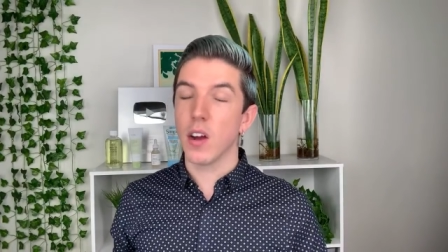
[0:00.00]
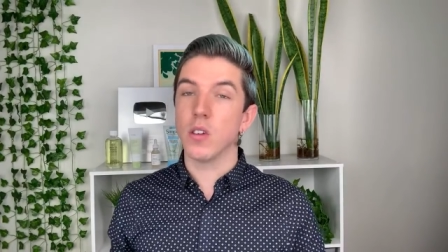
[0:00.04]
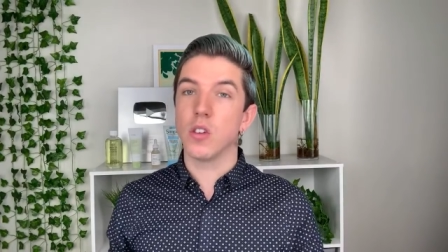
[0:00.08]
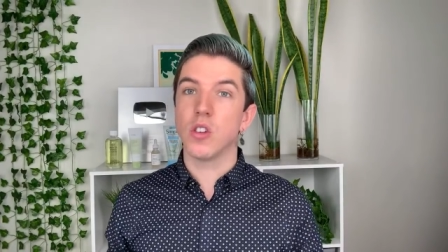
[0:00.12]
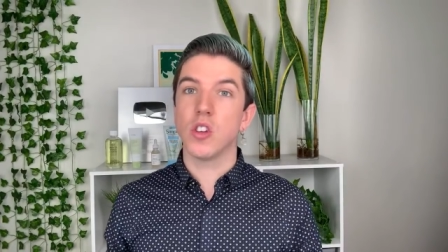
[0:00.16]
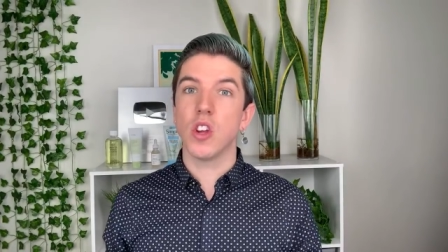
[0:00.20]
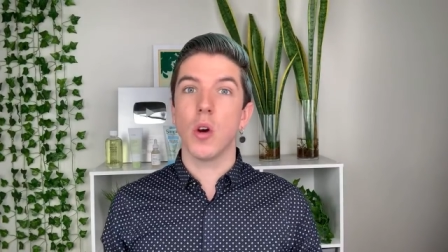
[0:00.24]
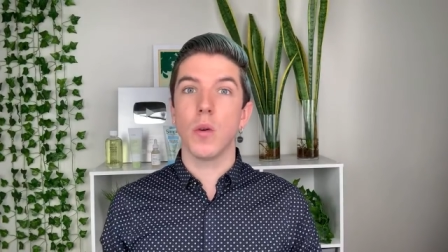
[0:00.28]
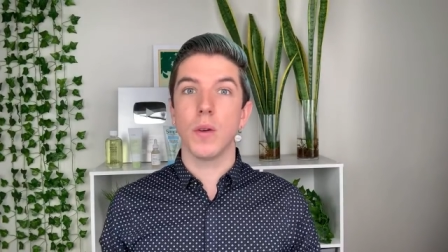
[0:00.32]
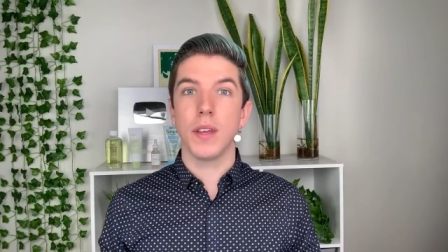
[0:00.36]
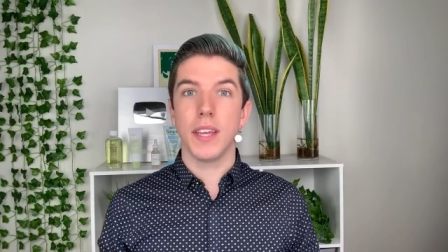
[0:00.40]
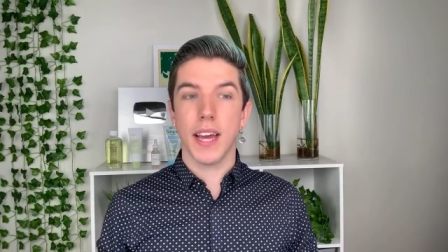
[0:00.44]

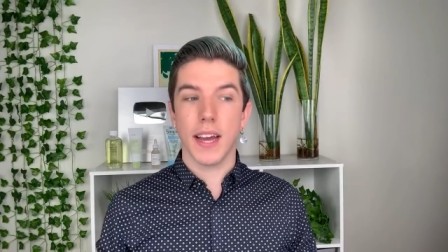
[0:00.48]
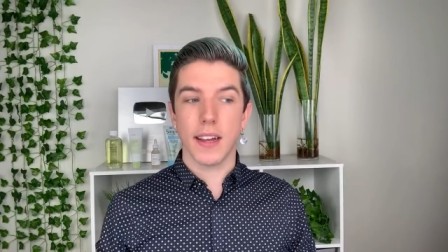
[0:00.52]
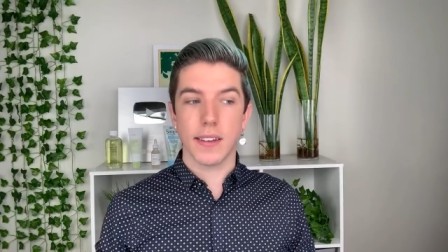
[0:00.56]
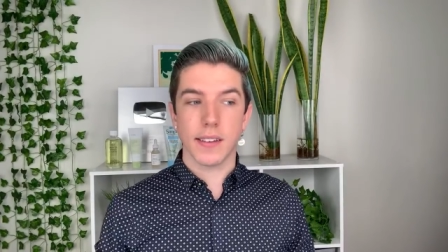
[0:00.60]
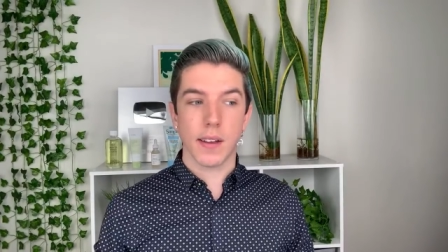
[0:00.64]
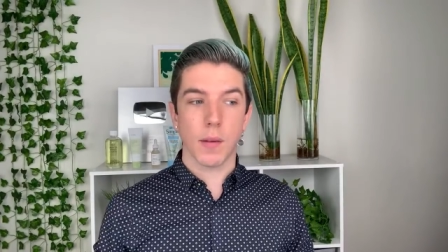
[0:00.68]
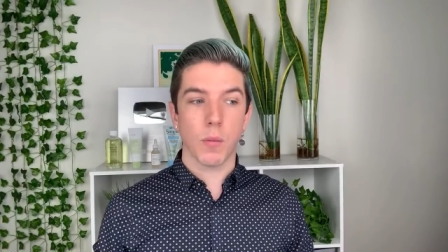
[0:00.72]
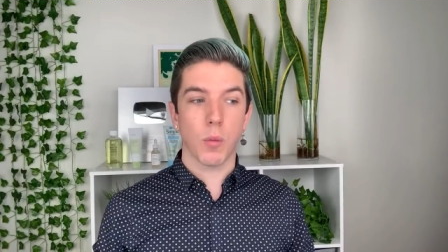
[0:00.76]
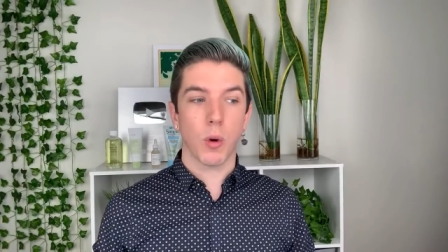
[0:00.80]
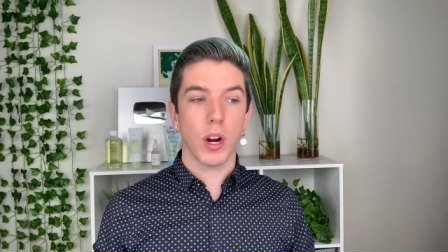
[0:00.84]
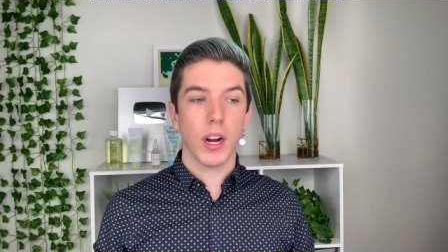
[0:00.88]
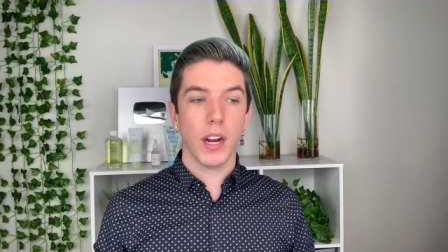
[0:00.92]
So yes,
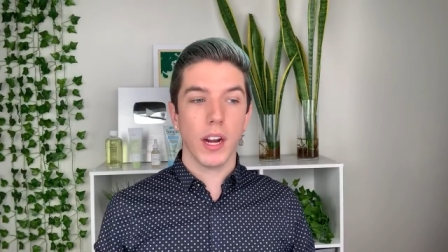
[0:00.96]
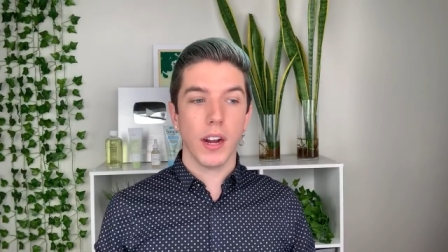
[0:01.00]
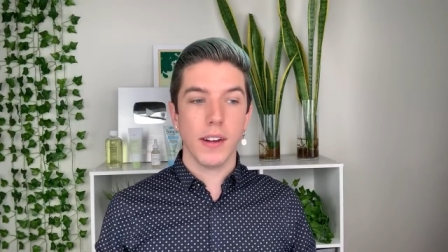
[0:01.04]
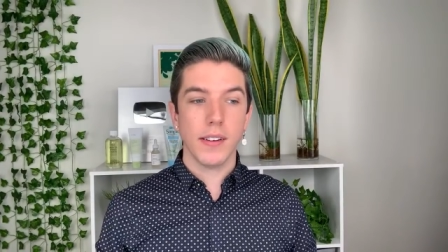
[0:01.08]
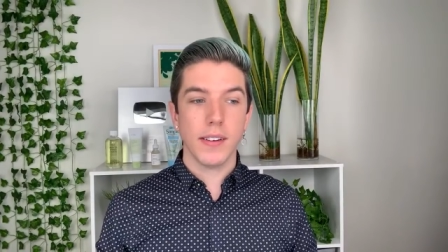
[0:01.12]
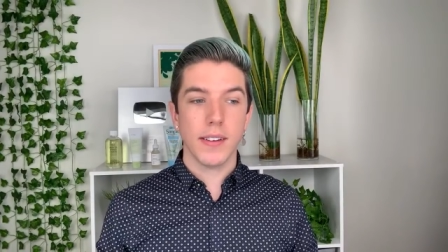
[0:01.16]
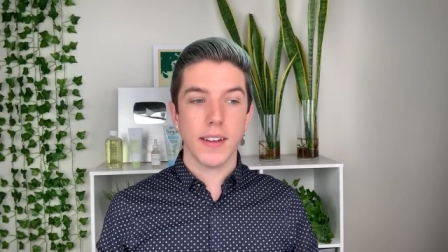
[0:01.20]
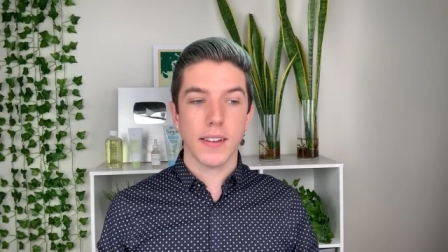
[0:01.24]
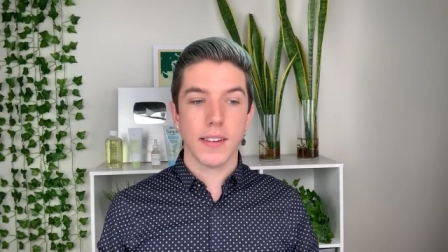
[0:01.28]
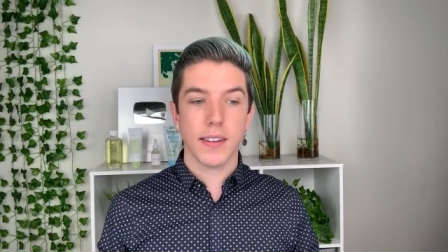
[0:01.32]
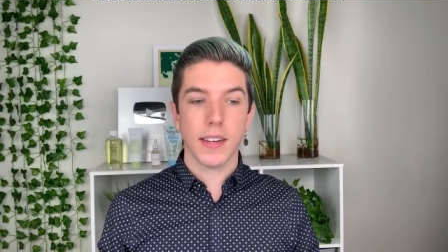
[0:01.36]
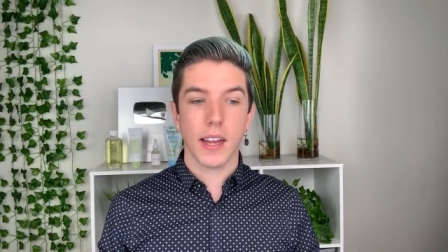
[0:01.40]
I'm working on
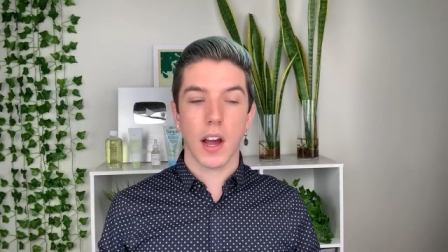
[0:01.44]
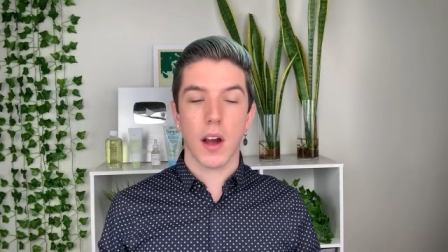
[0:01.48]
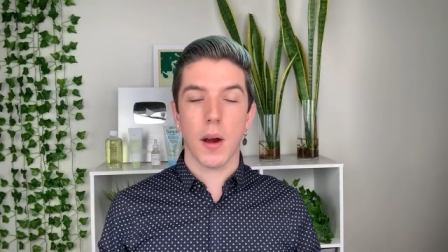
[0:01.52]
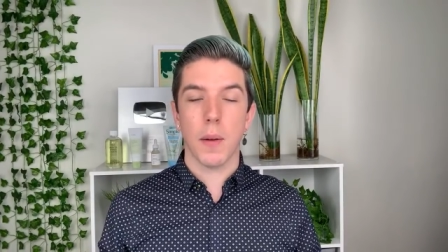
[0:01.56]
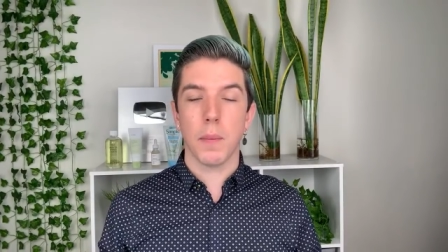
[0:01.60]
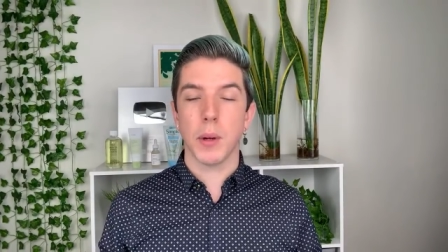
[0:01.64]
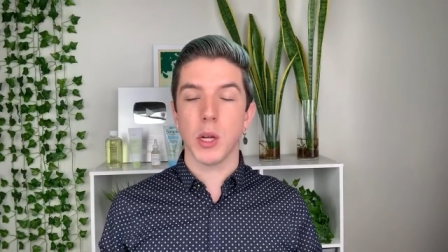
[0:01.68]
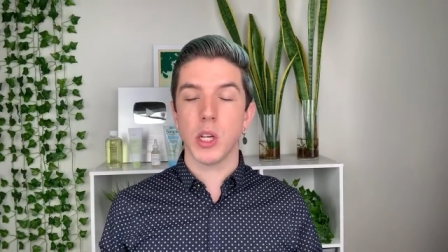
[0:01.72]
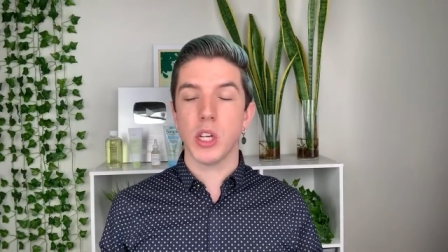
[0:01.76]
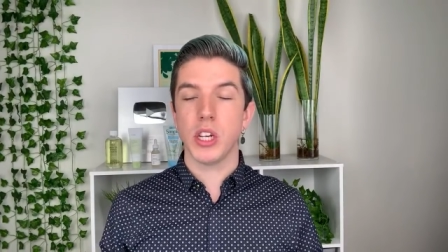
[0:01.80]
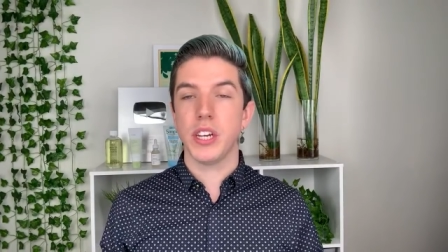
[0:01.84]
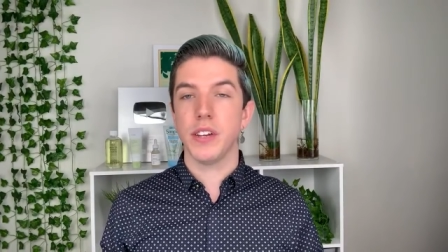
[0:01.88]
testing out a
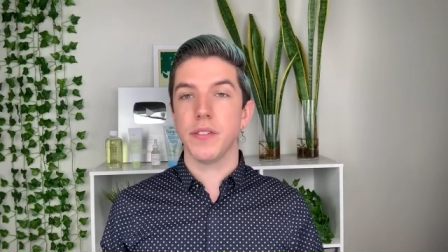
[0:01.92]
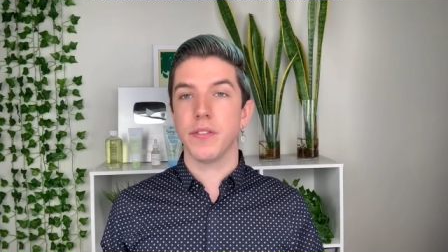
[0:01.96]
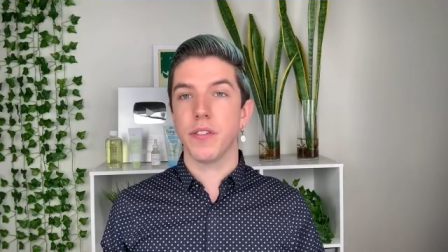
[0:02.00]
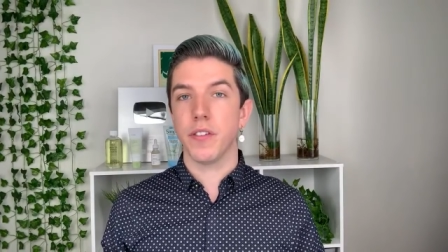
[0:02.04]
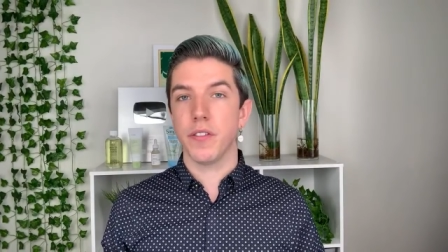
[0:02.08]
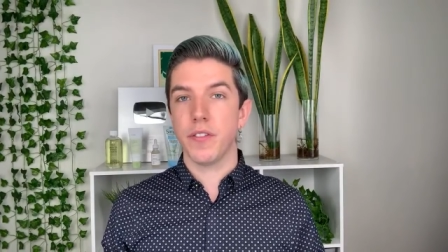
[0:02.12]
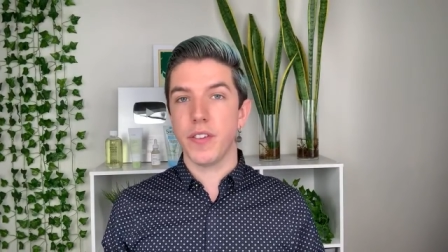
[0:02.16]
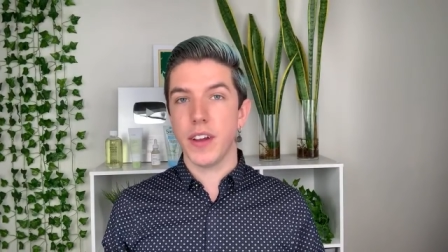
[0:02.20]
bunch of different